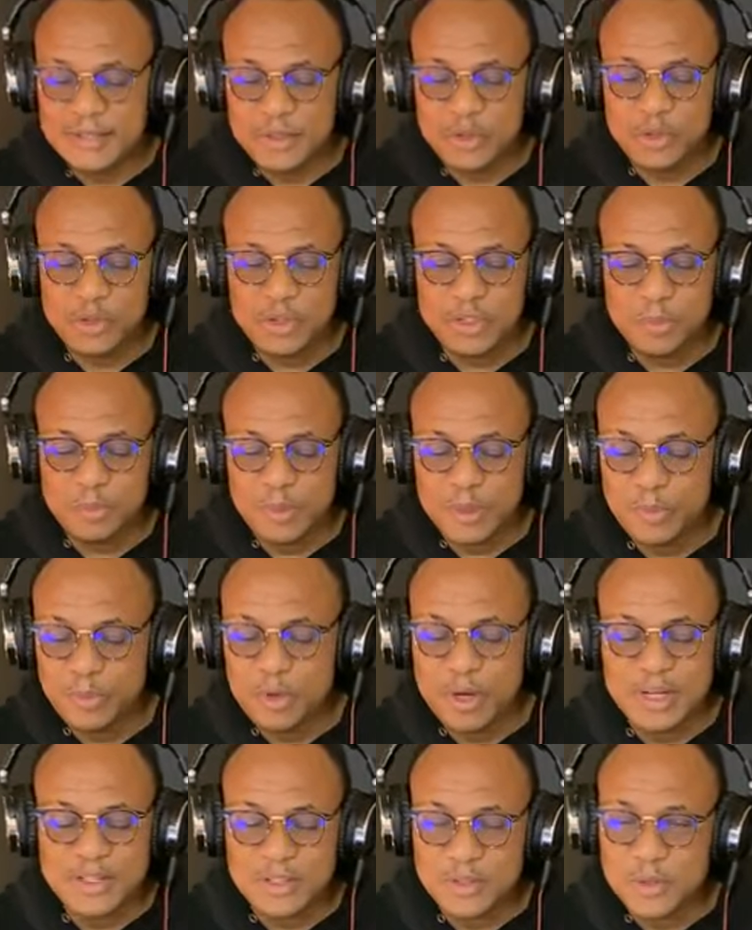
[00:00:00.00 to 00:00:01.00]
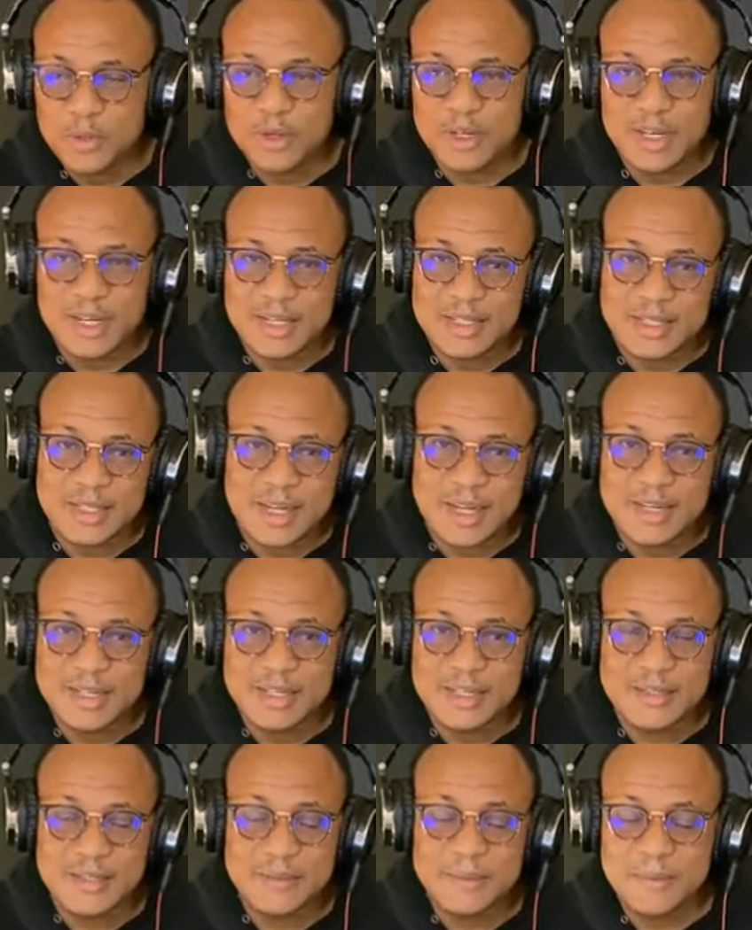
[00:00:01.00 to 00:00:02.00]
they are teaching, people has no
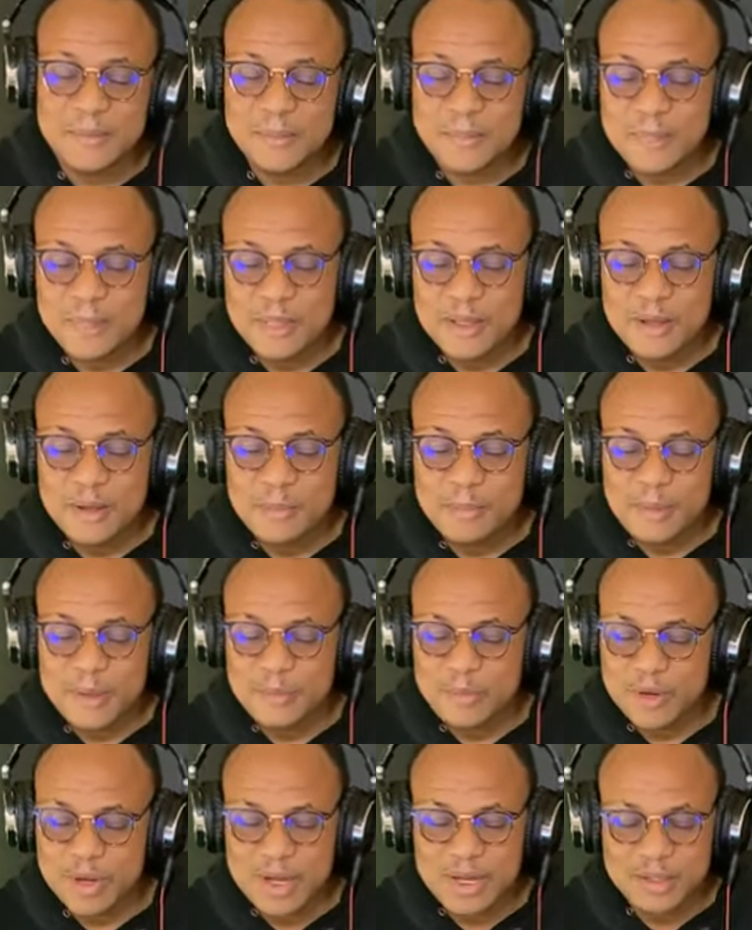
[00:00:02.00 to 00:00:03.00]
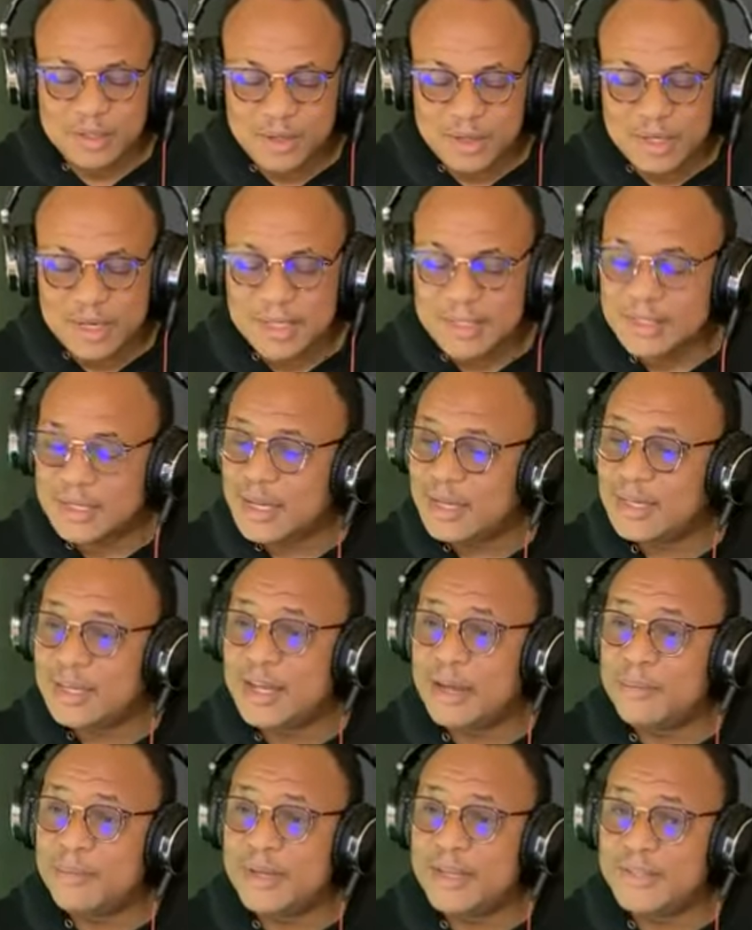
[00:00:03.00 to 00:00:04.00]
understanding. People can't
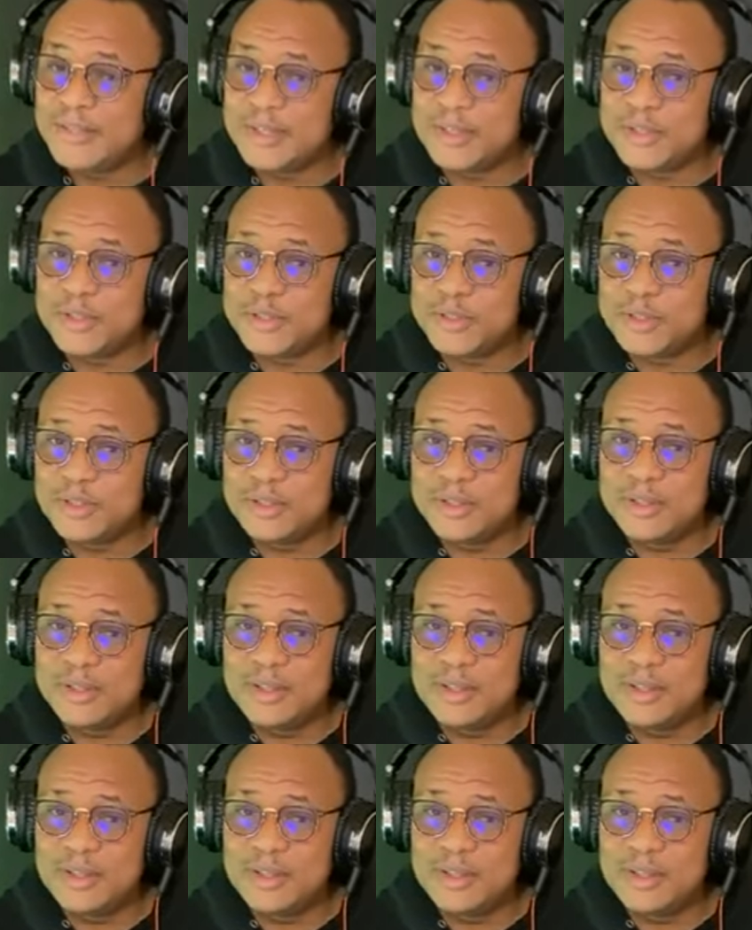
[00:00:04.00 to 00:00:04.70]
understand their message.